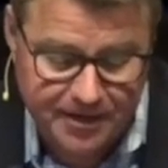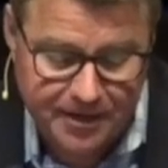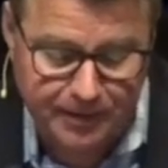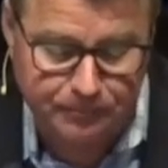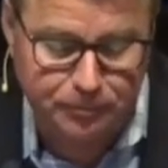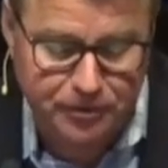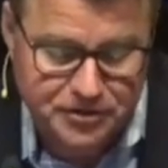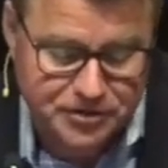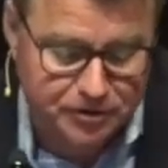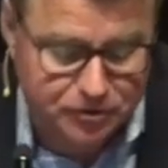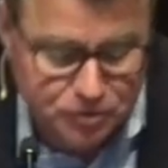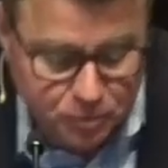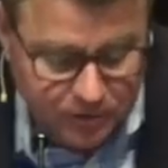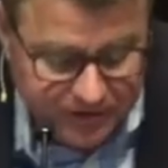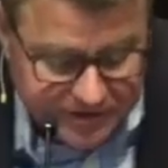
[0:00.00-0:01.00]
and
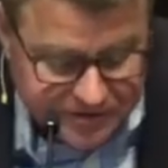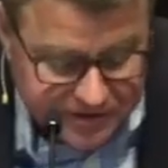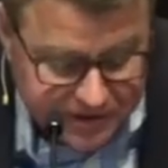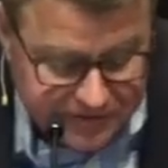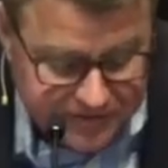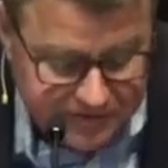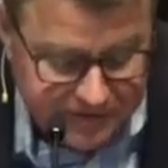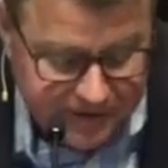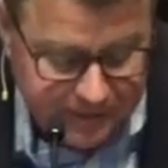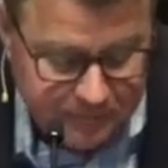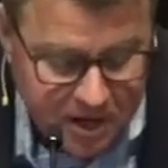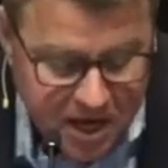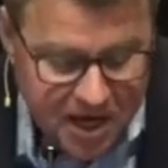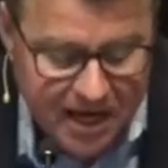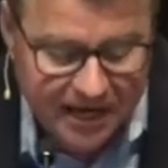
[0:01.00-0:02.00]
prisoners were listening to
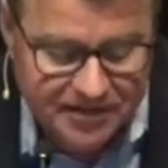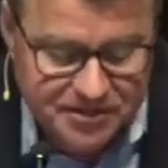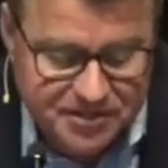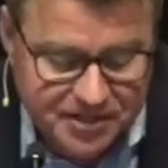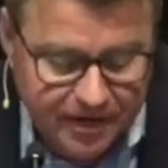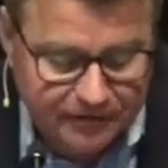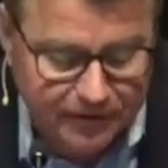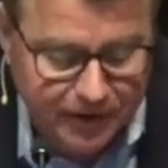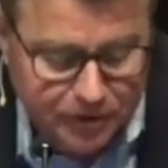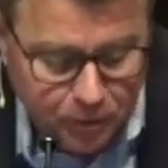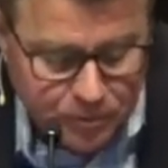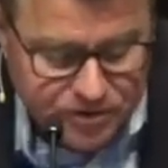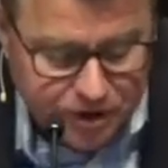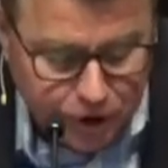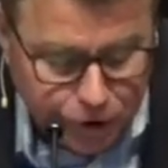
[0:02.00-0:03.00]
them. And suddenly there
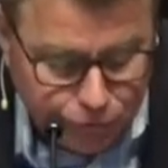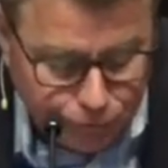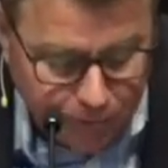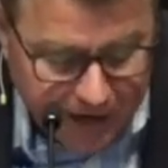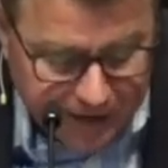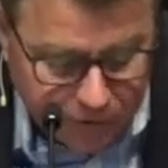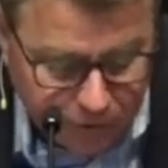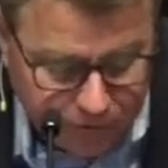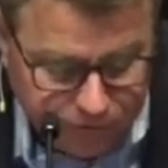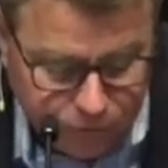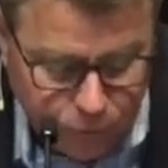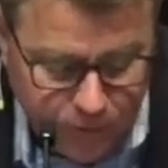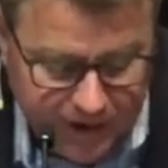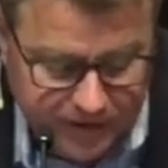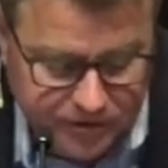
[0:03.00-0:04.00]
was a great
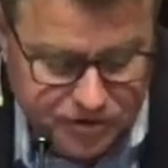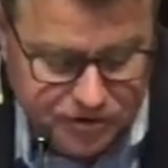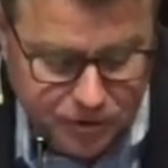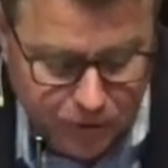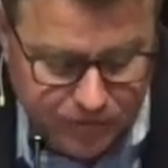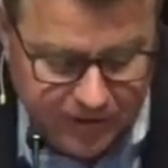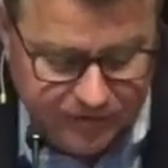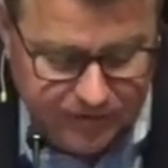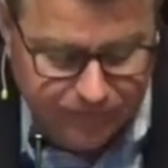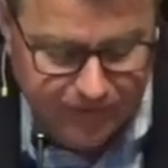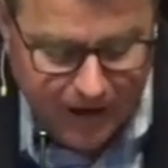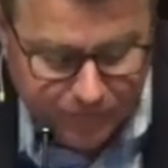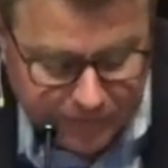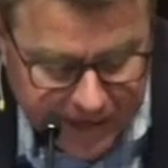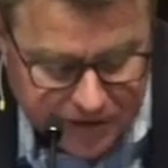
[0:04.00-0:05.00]
earthquake, so that the
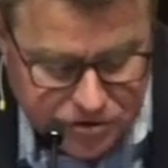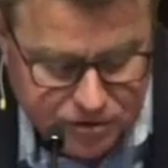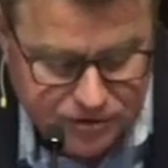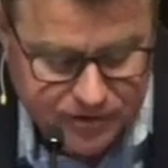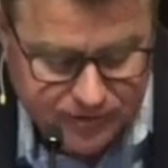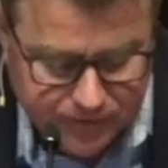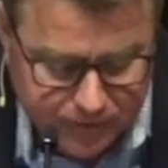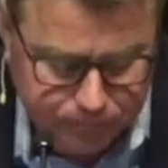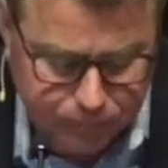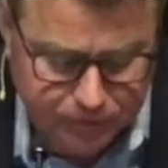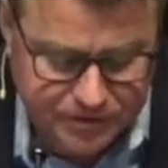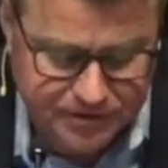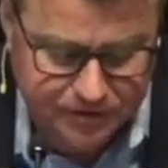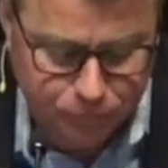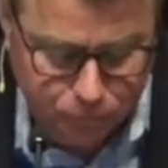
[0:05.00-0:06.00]
foundations of the
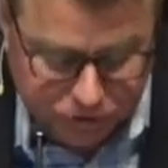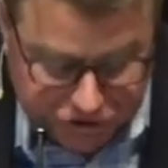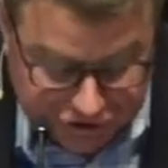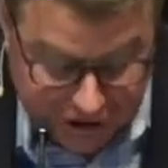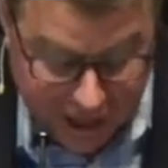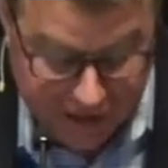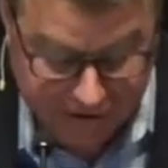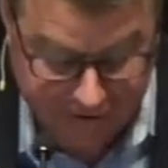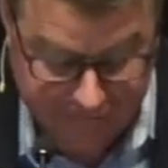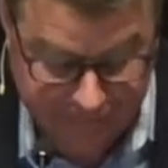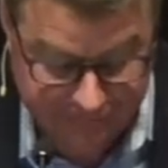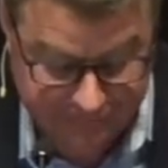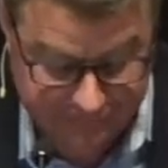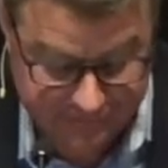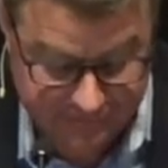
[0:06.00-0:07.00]
prison were shaken.
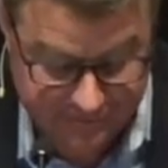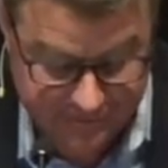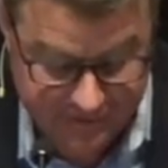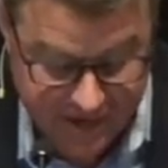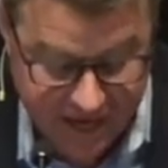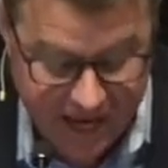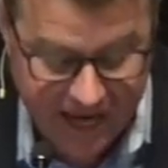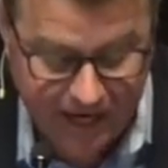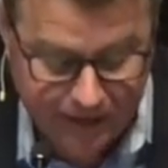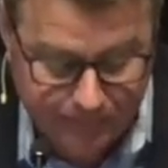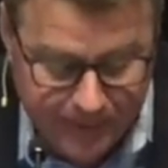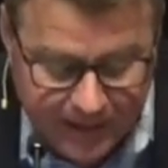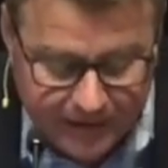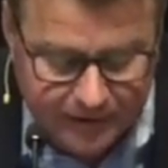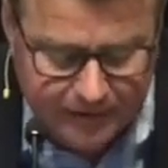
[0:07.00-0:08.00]
And
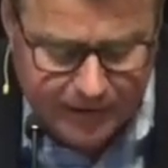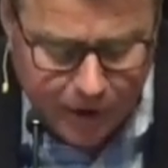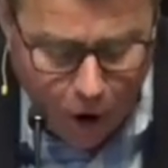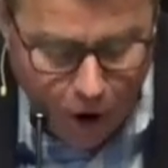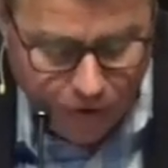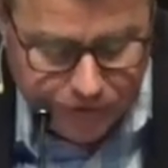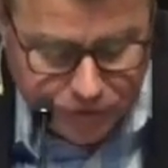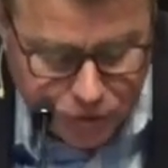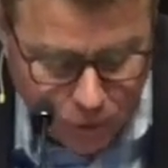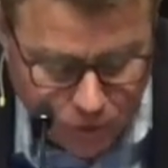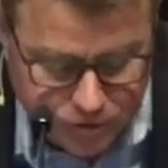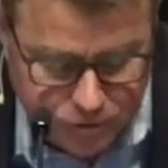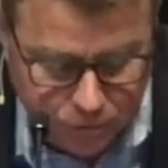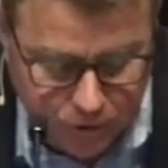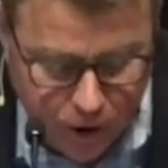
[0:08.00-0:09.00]
immediately all the
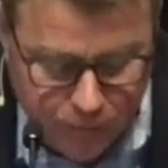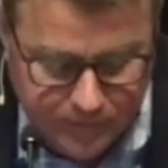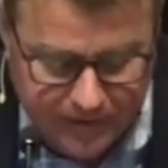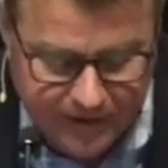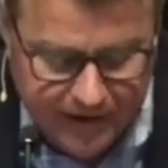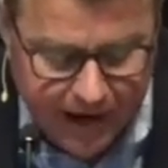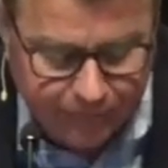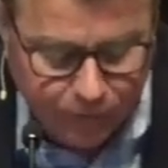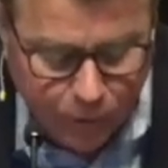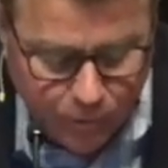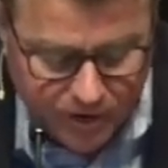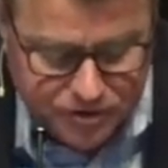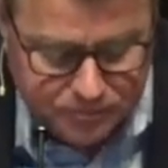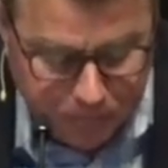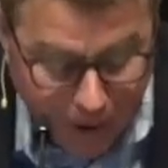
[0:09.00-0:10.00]
doors were opened and
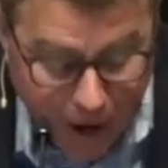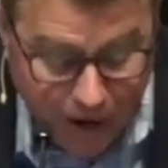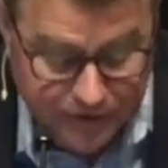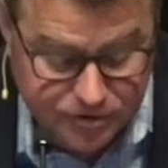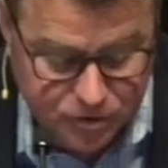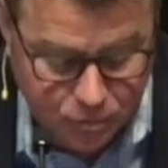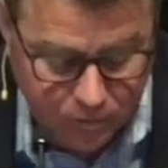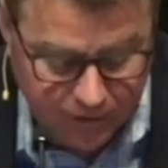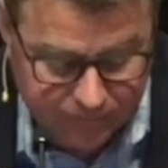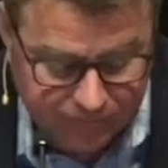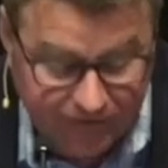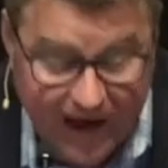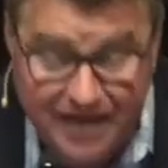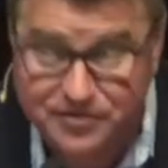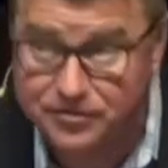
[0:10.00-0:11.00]
everyone's bonds were
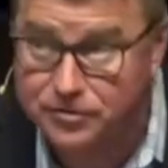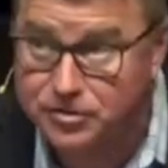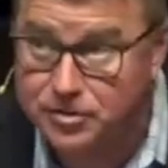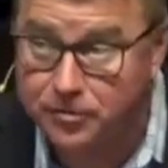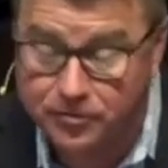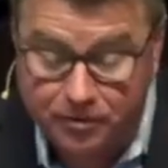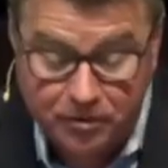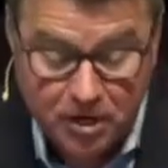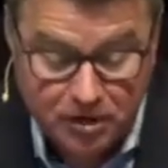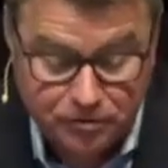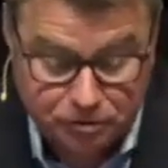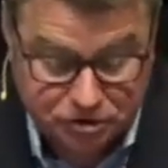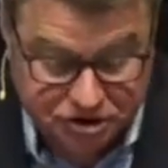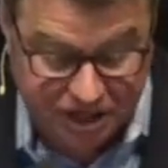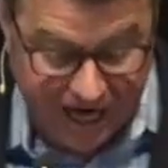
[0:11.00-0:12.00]
unfastened, so their,
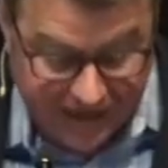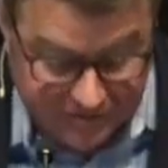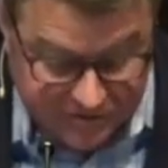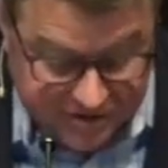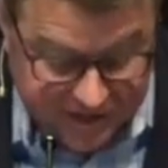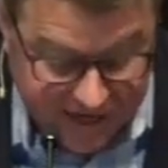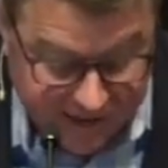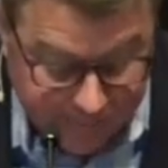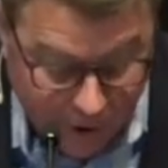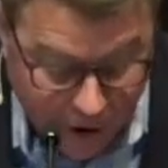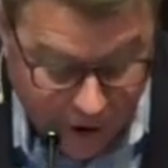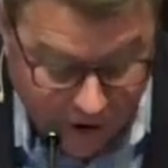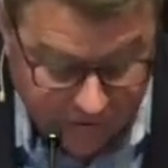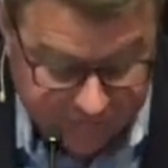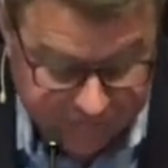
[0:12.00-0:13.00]
their chains came
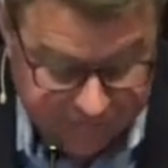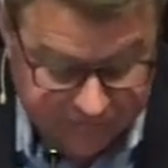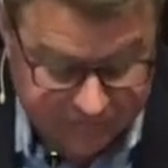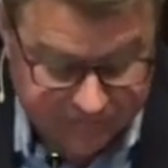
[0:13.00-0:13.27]
off.